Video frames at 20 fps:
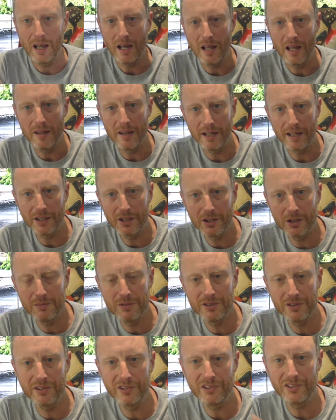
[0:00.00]
and then come
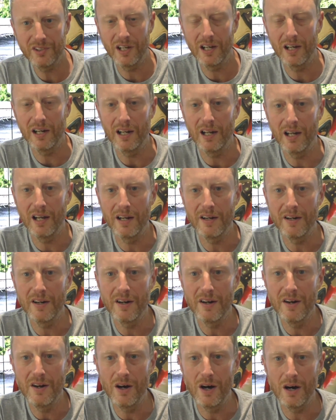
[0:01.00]
to the start line
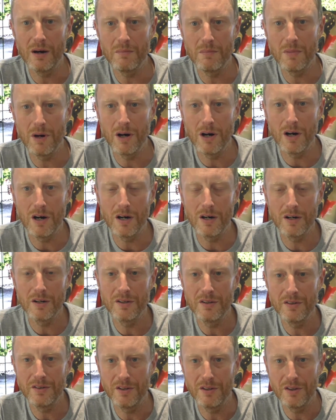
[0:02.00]
not more
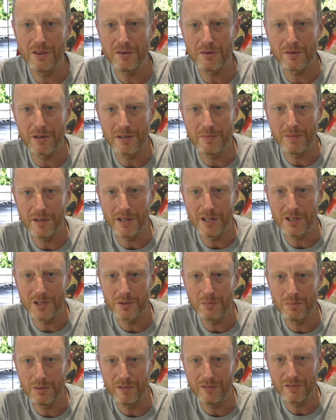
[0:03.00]
than 3 minutes
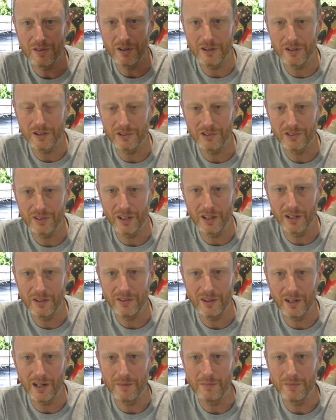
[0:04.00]
before your start
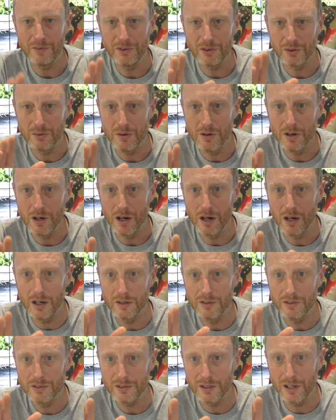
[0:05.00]
time. Do
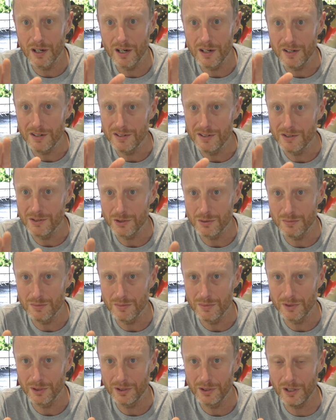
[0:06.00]
not try to
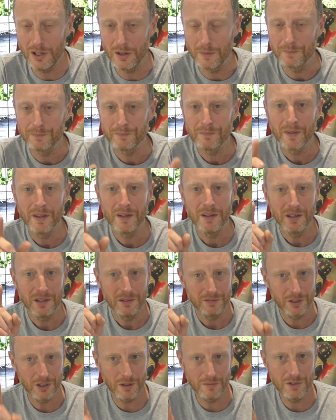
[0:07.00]
jump the queue.
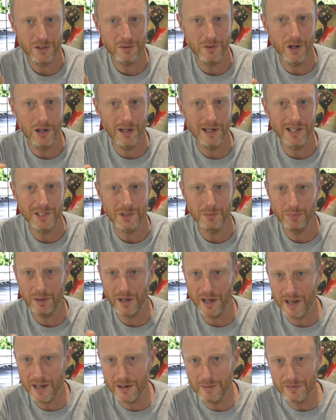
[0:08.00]
If you come too early, it's a
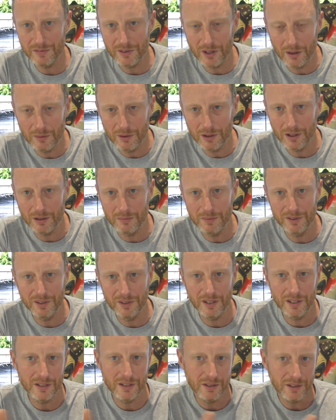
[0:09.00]
pain. We've got to
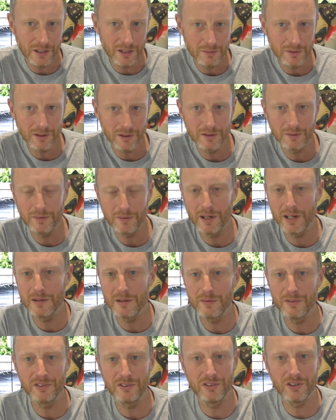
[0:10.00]
accommodate you, keep you out of the
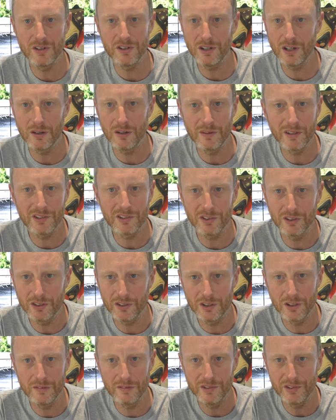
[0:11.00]
way. We've still got to
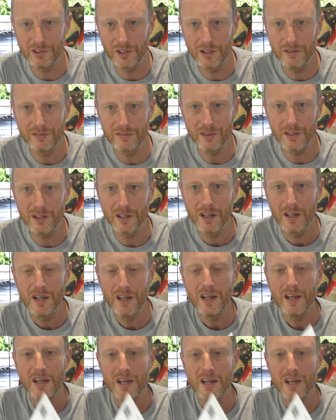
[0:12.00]
exert COVID safety.